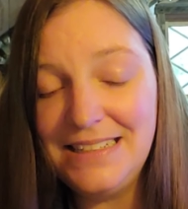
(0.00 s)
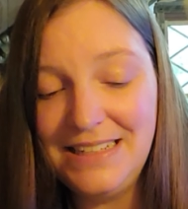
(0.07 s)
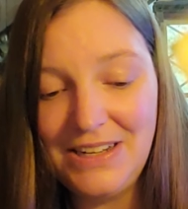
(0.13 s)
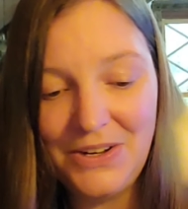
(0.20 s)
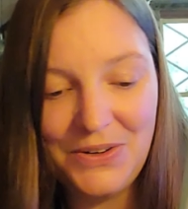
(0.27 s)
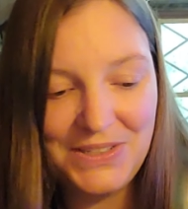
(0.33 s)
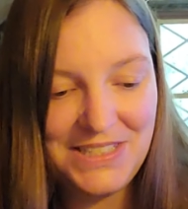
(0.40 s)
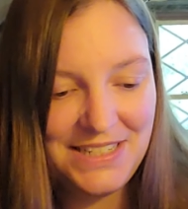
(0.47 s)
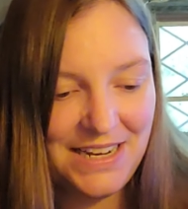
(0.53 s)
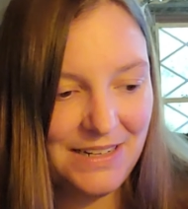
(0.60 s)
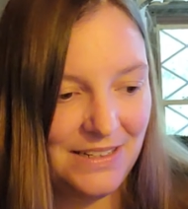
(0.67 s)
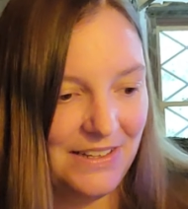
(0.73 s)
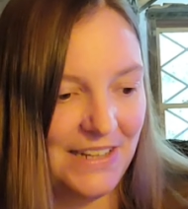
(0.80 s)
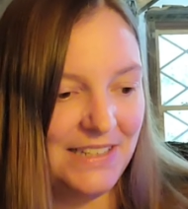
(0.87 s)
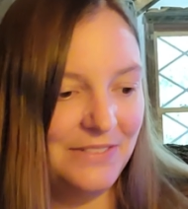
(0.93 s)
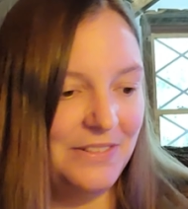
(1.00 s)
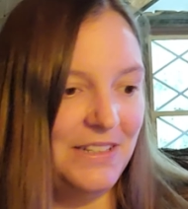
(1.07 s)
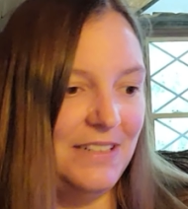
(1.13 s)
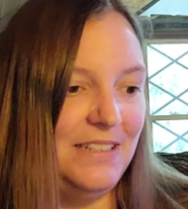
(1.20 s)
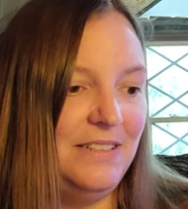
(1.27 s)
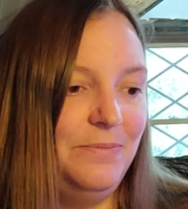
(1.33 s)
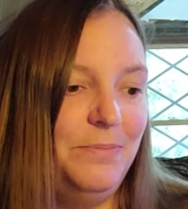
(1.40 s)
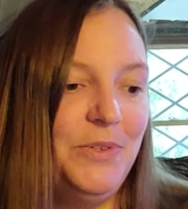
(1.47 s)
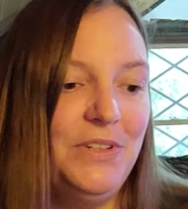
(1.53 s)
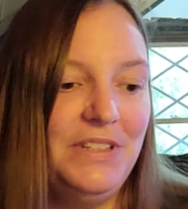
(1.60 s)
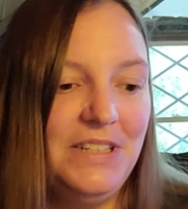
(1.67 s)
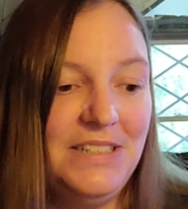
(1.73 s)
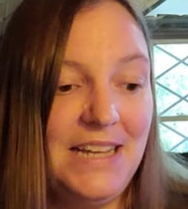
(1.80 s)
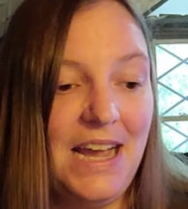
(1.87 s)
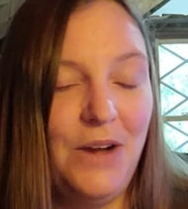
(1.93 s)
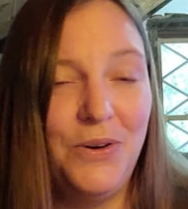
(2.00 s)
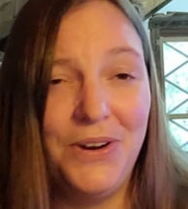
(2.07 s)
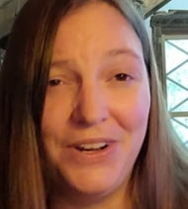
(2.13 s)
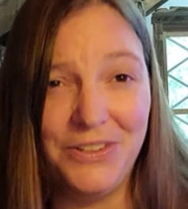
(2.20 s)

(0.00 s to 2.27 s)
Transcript: it's not like that's pulling the Tower,